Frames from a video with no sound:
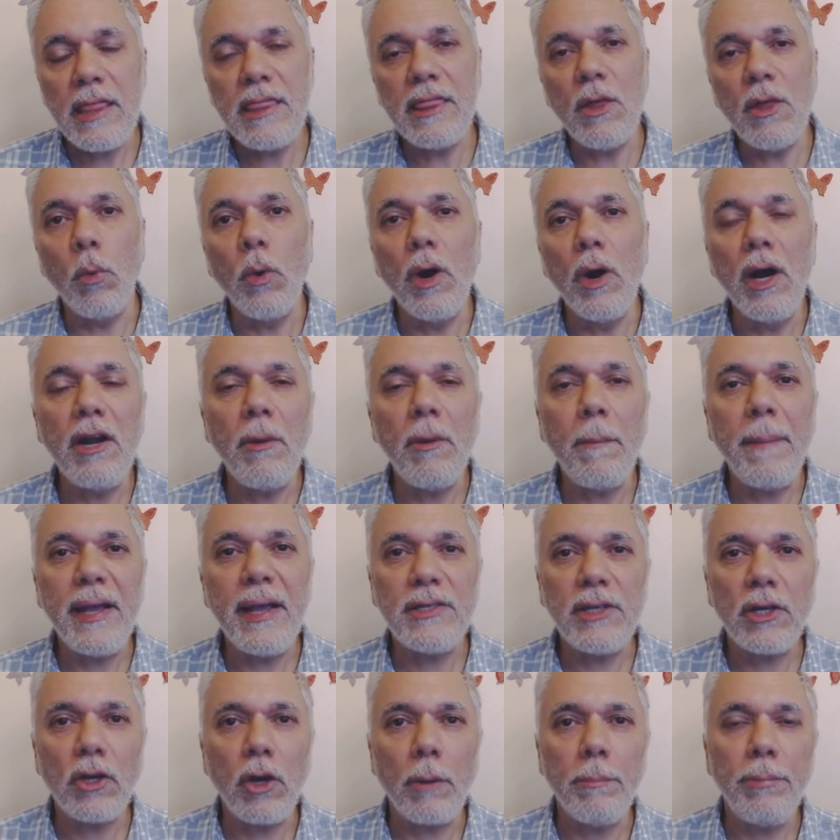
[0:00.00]
in the world of
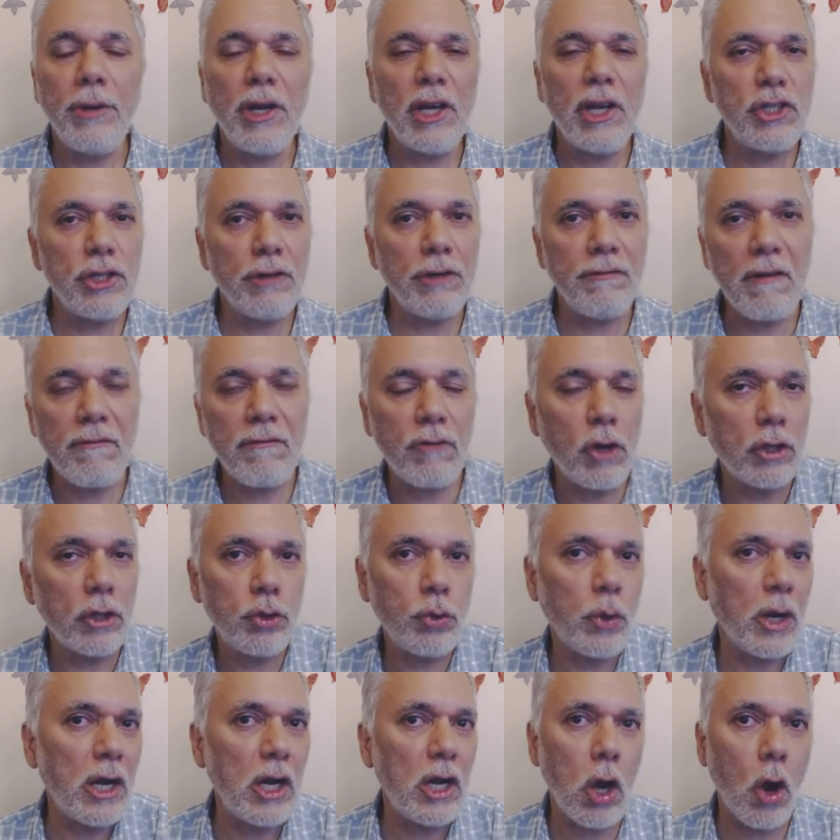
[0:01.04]
Bayesian computation, we've
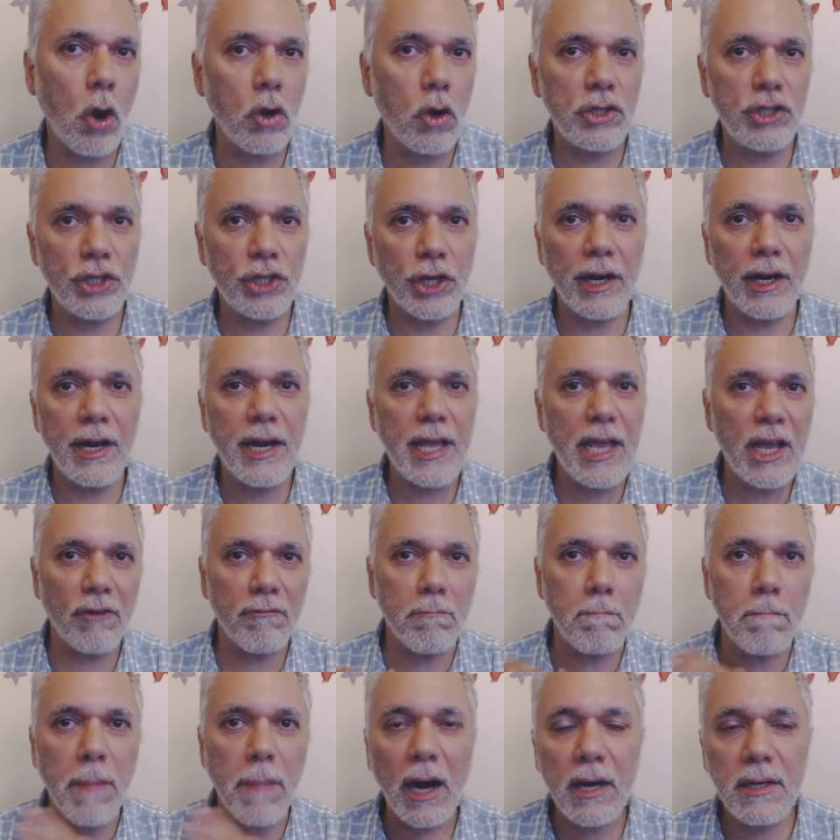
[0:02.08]
gone through a long journey
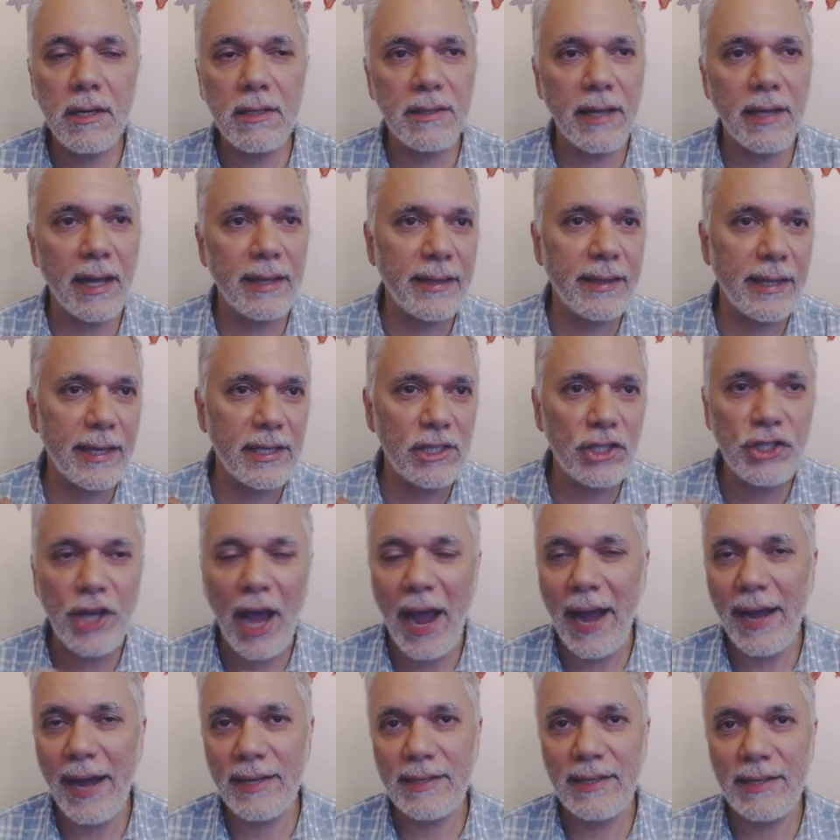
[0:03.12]
of bugs and then
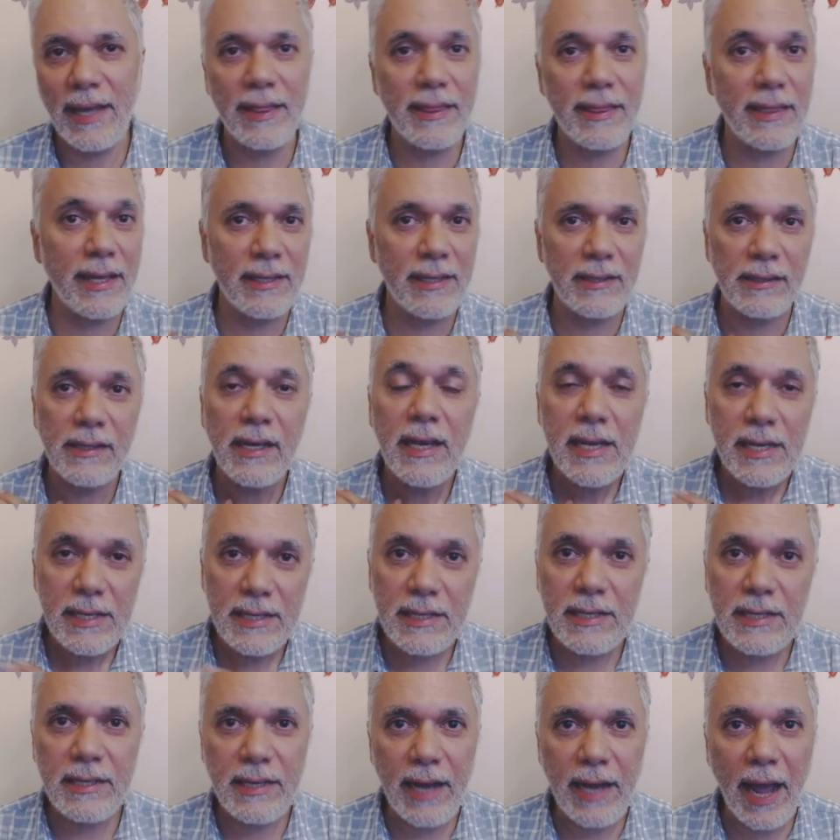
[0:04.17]
JAGs and then
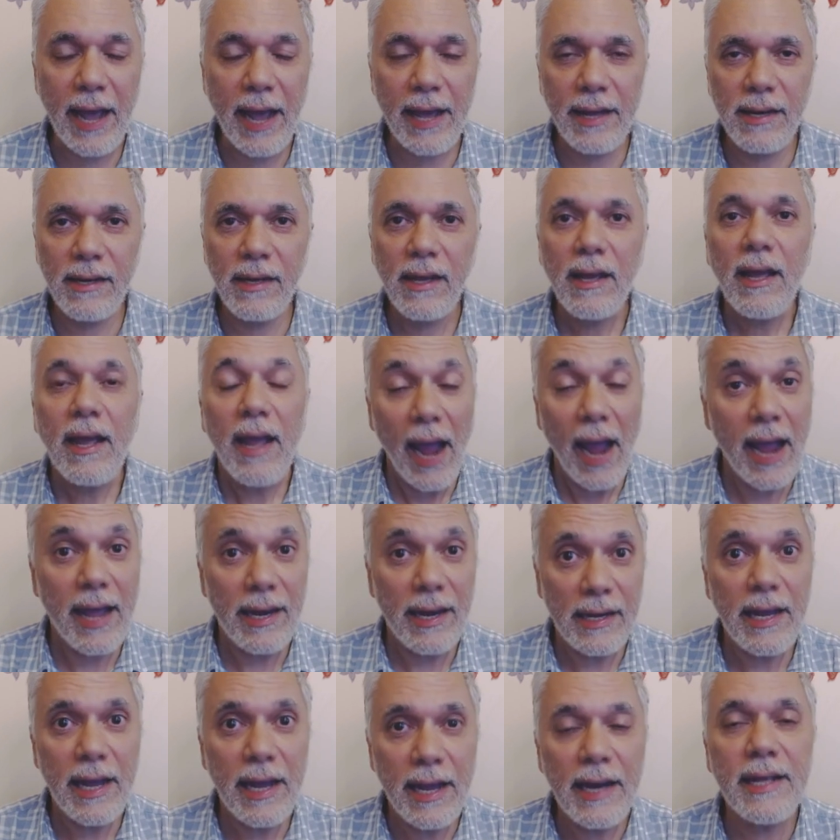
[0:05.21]
STAN.
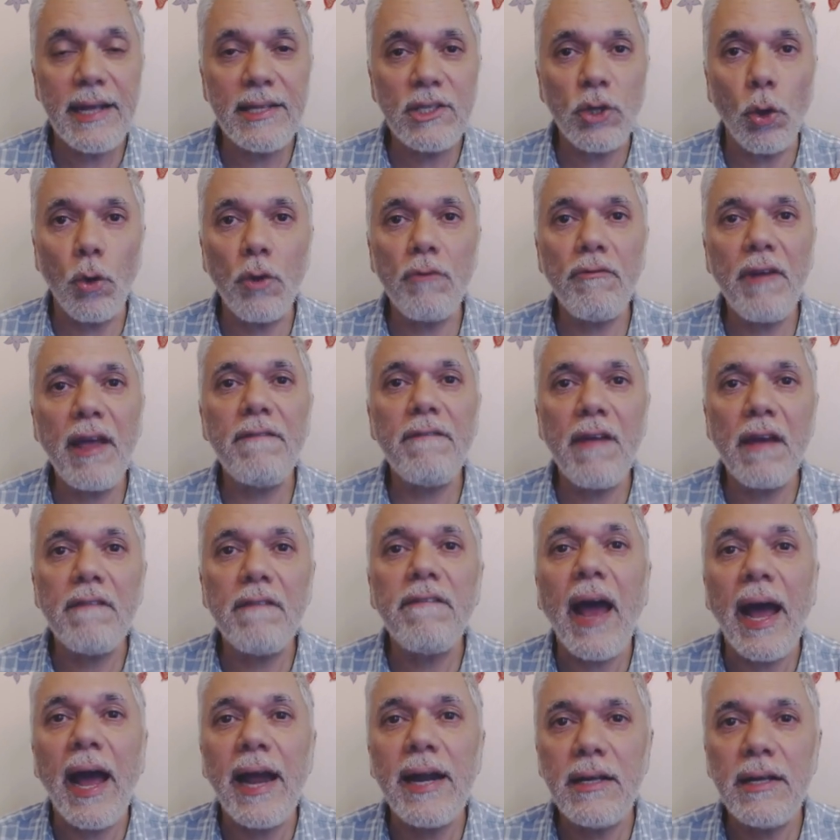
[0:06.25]
And in its own way,
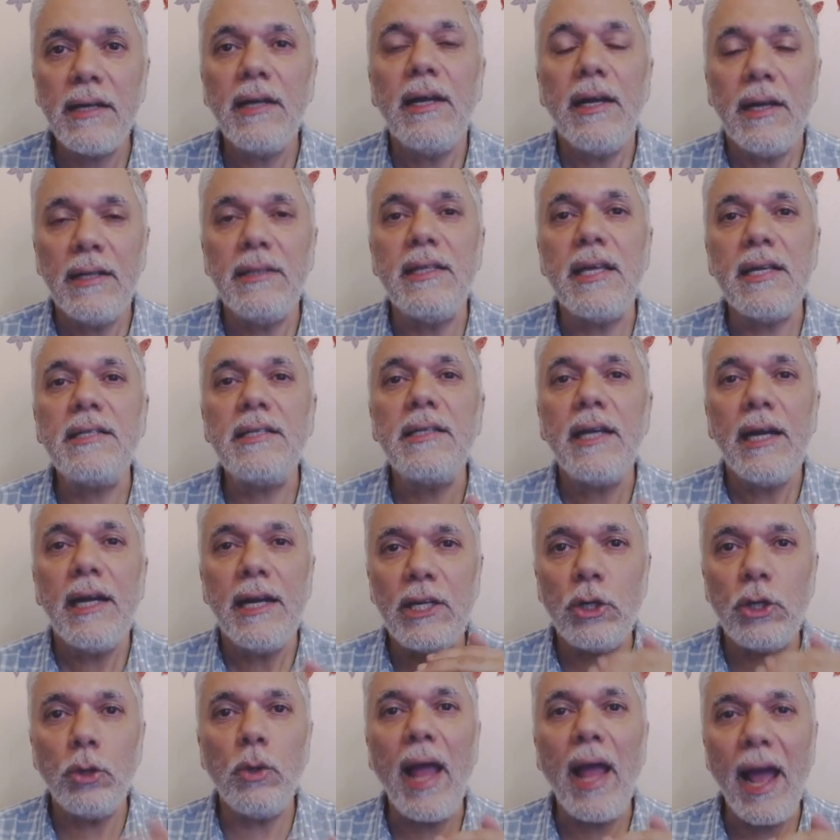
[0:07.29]
we've had
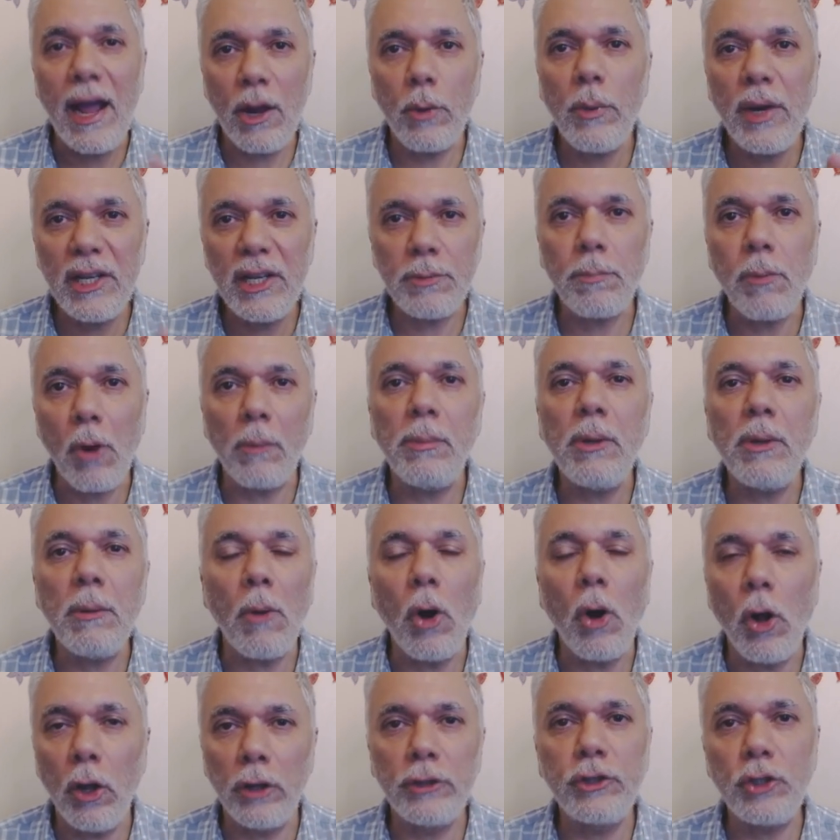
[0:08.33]
this two language
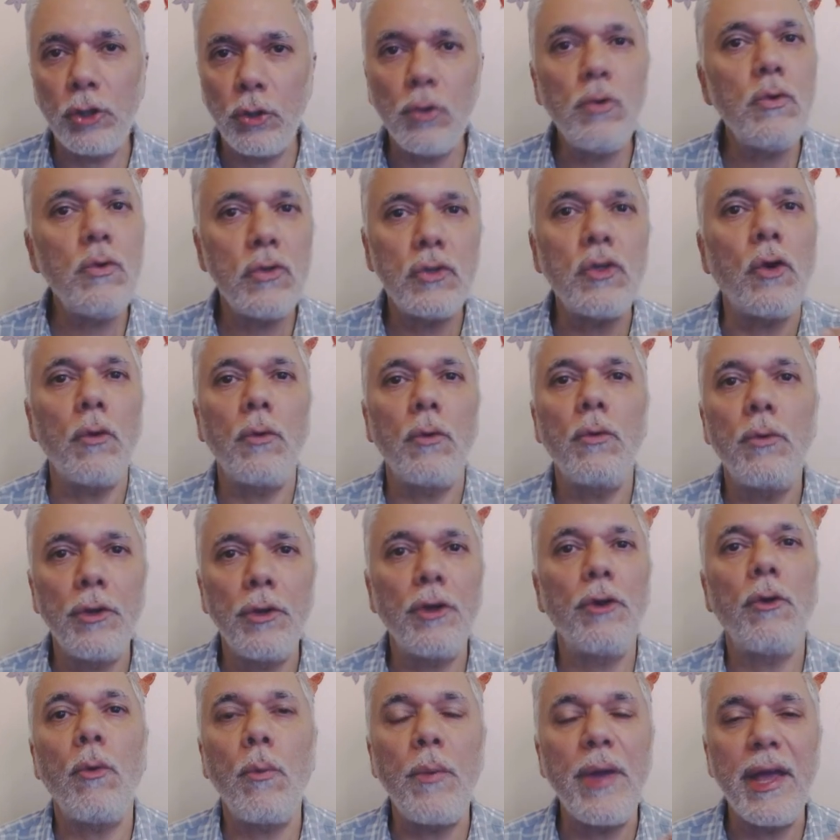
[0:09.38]
problem all through. So,
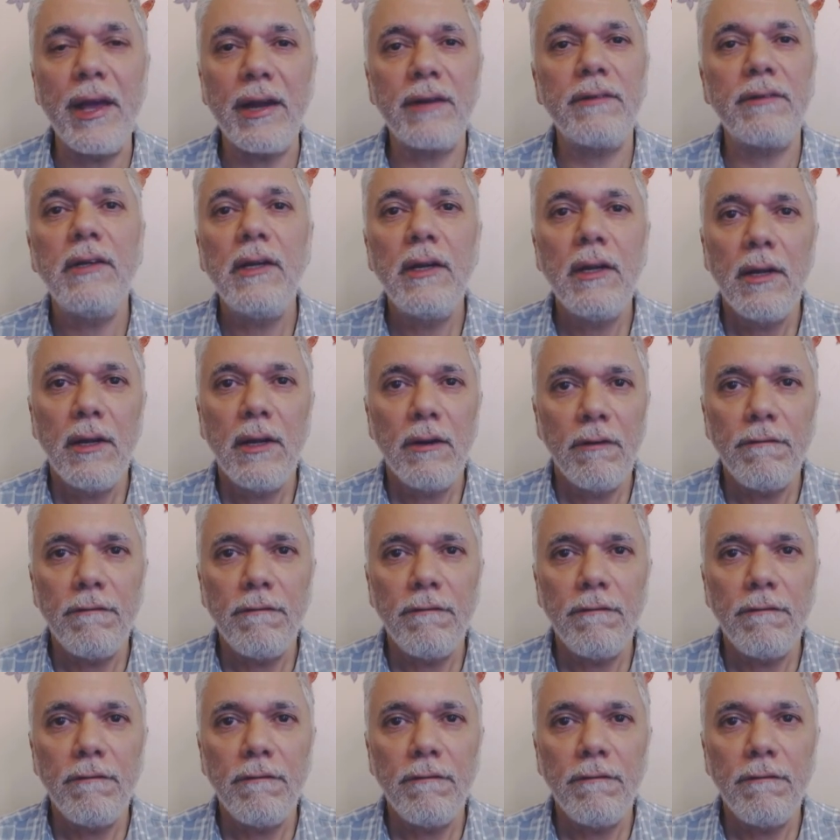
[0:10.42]
you know, we are